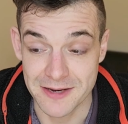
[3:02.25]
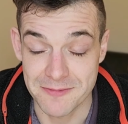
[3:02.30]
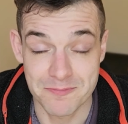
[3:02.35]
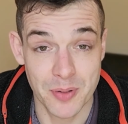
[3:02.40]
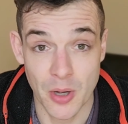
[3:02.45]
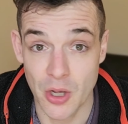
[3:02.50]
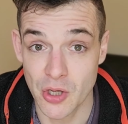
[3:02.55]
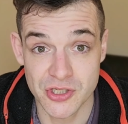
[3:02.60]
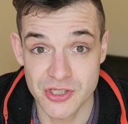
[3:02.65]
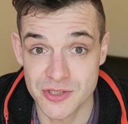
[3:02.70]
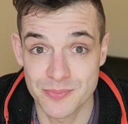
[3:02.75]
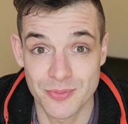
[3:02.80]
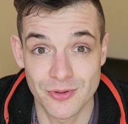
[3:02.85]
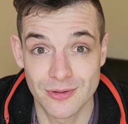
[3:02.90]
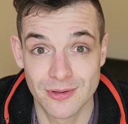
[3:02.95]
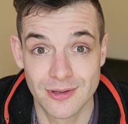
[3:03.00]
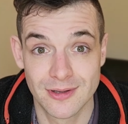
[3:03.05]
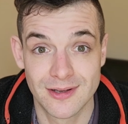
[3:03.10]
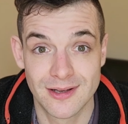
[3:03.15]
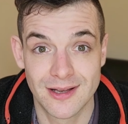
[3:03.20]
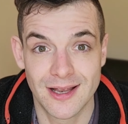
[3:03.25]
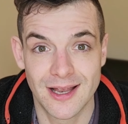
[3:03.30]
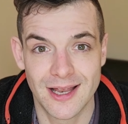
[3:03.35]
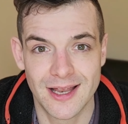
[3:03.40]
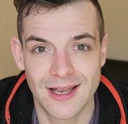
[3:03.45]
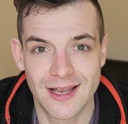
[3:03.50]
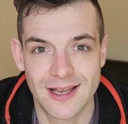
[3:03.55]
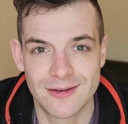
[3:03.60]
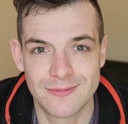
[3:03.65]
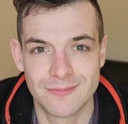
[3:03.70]
impossible
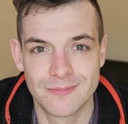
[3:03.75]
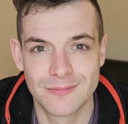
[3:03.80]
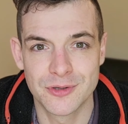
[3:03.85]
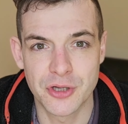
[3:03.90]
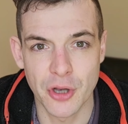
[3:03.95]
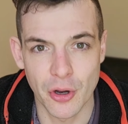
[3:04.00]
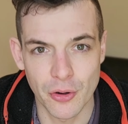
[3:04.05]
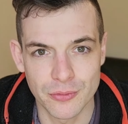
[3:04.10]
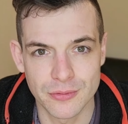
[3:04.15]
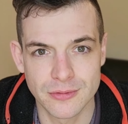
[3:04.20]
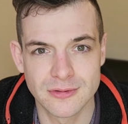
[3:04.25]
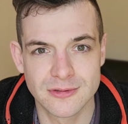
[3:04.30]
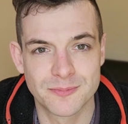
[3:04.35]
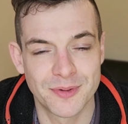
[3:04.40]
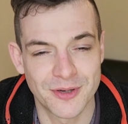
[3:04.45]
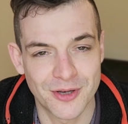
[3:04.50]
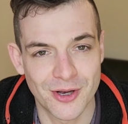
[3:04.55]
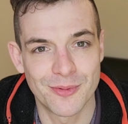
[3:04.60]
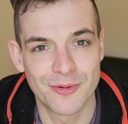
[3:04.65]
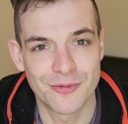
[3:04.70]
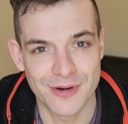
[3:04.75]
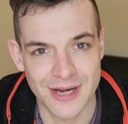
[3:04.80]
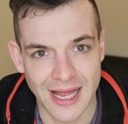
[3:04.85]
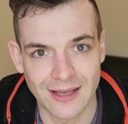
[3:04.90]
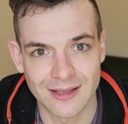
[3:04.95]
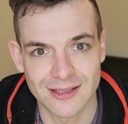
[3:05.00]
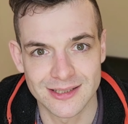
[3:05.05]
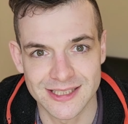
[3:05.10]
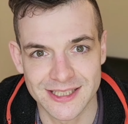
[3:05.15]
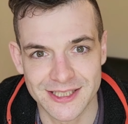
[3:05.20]
um, goals become a
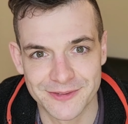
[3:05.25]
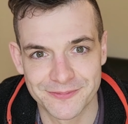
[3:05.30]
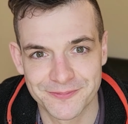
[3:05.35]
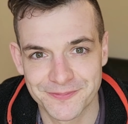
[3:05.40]
reality.